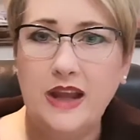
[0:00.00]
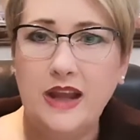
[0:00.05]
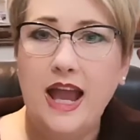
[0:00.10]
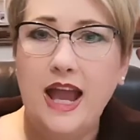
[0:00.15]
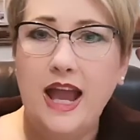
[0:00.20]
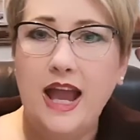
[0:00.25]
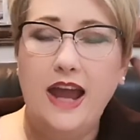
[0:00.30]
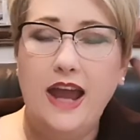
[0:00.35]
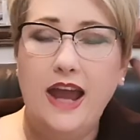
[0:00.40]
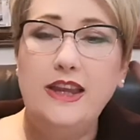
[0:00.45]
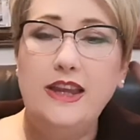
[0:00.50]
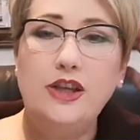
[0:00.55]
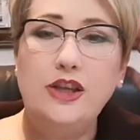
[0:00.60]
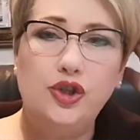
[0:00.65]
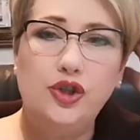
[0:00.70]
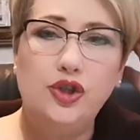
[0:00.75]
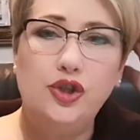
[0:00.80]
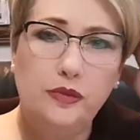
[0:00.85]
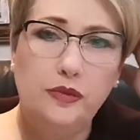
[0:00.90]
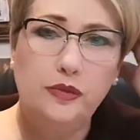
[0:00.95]
And there are
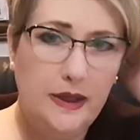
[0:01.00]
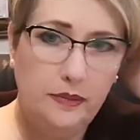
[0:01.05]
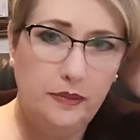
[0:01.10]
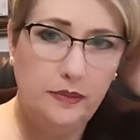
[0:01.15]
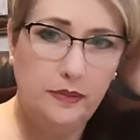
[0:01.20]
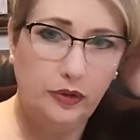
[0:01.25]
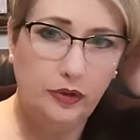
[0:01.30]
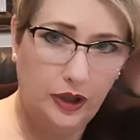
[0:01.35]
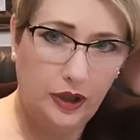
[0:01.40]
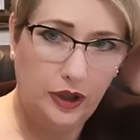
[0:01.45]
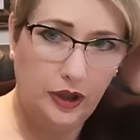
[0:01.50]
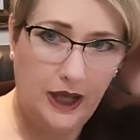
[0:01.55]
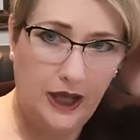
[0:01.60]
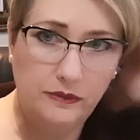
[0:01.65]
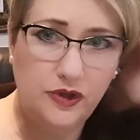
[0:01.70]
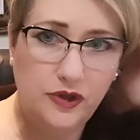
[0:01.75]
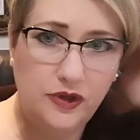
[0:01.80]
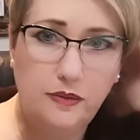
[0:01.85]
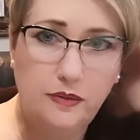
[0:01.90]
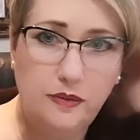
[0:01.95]
2 people who
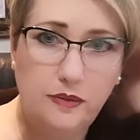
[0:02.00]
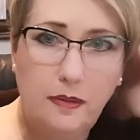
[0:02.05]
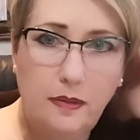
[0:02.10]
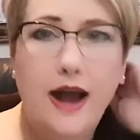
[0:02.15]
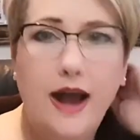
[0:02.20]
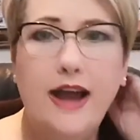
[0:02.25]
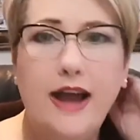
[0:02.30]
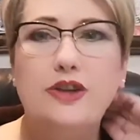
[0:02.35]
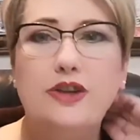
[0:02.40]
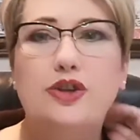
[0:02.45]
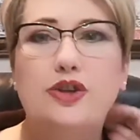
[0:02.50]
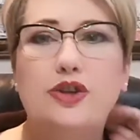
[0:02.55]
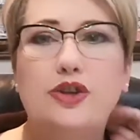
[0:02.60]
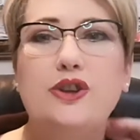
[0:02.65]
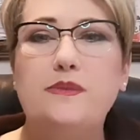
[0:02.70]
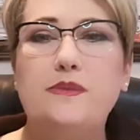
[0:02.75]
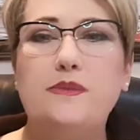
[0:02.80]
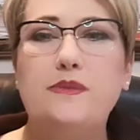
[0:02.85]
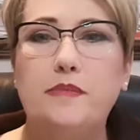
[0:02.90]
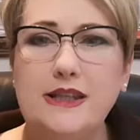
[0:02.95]
come to mind
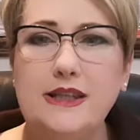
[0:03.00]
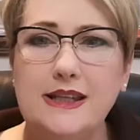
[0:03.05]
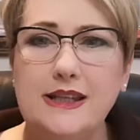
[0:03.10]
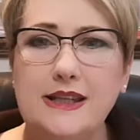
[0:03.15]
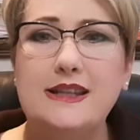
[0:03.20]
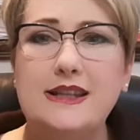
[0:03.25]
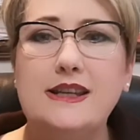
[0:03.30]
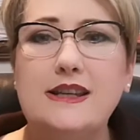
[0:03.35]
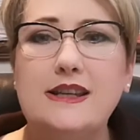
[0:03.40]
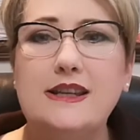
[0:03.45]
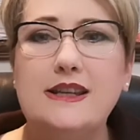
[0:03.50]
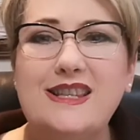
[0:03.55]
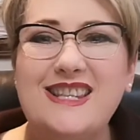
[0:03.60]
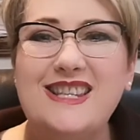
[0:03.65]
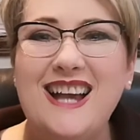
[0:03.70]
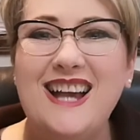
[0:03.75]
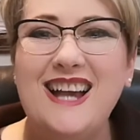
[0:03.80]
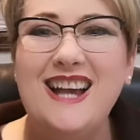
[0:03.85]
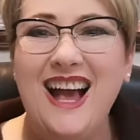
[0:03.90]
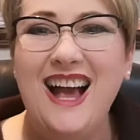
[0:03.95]
whose businesses
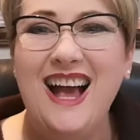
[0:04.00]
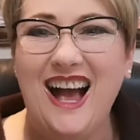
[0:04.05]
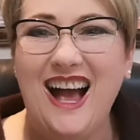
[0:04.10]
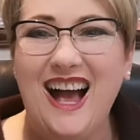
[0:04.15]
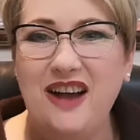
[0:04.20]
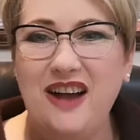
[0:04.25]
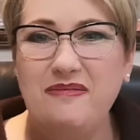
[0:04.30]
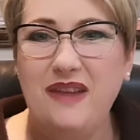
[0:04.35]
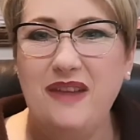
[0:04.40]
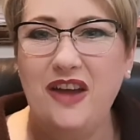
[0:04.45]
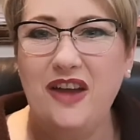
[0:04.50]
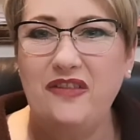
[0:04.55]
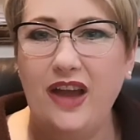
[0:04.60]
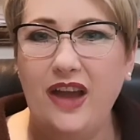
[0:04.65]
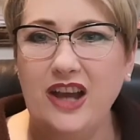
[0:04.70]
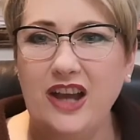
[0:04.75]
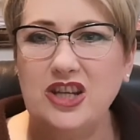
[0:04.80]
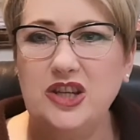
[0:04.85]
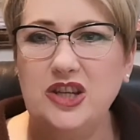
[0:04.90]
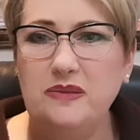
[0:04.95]
have
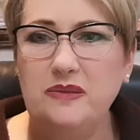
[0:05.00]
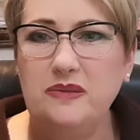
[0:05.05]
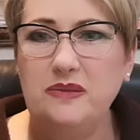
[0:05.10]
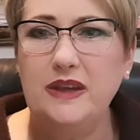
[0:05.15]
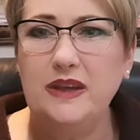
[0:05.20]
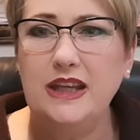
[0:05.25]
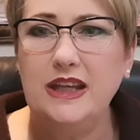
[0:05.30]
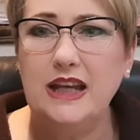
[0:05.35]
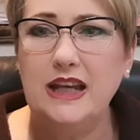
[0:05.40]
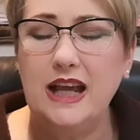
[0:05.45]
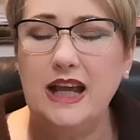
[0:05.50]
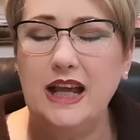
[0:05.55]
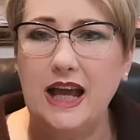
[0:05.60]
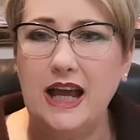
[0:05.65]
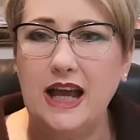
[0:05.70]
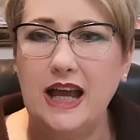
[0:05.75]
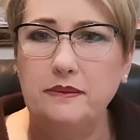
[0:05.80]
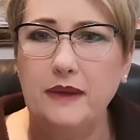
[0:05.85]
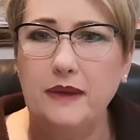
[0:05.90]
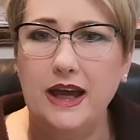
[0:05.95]
actually been
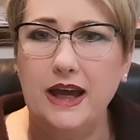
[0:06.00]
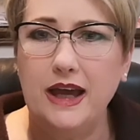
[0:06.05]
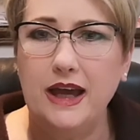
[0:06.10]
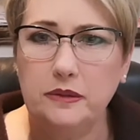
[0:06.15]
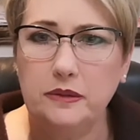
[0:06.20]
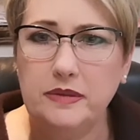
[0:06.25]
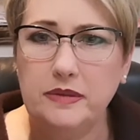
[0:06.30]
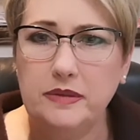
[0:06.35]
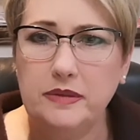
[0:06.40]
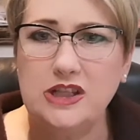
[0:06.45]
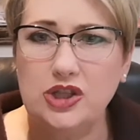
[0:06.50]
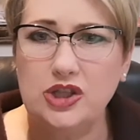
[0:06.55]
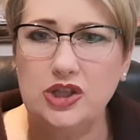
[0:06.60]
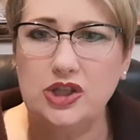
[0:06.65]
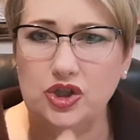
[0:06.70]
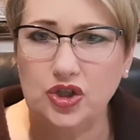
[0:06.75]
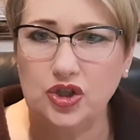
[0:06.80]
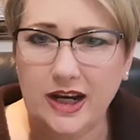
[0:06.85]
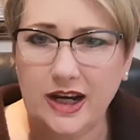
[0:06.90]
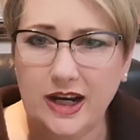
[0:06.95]
a little bit
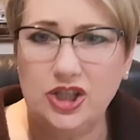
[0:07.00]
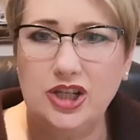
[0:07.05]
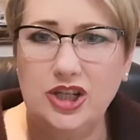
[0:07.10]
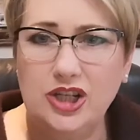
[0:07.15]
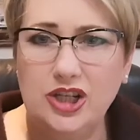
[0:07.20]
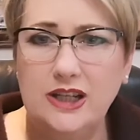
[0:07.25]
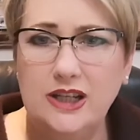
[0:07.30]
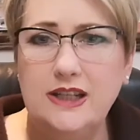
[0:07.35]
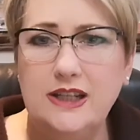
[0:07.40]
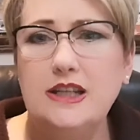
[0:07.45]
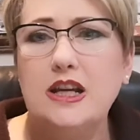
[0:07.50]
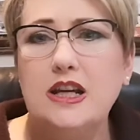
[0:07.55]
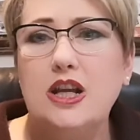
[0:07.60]
structured